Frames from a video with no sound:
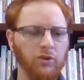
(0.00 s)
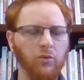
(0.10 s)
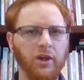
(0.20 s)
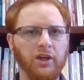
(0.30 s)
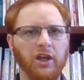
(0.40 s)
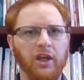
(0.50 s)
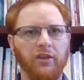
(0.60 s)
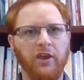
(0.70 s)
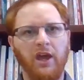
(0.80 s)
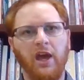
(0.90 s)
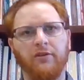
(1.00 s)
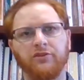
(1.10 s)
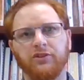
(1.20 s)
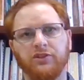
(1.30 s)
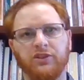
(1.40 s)
what they have
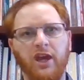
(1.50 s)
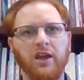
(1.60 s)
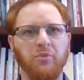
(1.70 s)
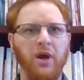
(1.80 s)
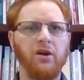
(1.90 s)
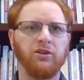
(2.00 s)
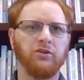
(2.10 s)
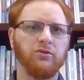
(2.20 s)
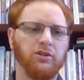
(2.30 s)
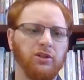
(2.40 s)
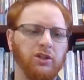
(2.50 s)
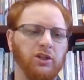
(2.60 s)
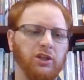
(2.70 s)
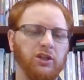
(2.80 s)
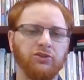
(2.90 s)
to say about you
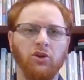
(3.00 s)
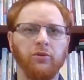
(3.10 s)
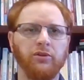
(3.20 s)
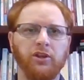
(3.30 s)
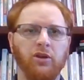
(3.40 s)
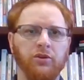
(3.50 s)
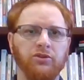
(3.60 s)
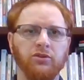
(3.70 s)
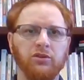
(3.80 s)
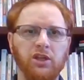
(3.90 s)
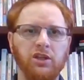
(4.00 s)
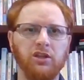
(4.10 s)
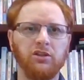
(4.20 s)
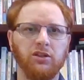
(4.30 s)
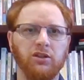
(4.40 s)
is only going to
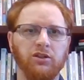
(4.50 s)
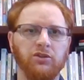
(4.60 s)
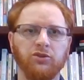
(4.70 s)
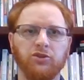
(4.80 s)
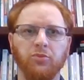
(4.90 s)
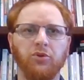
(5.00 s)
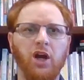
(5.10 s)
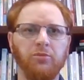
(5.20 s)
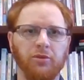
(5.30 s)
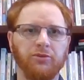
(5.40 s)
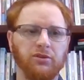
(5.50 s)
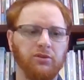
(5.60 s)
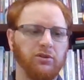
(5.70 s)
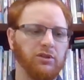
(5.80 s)
lead to some problems.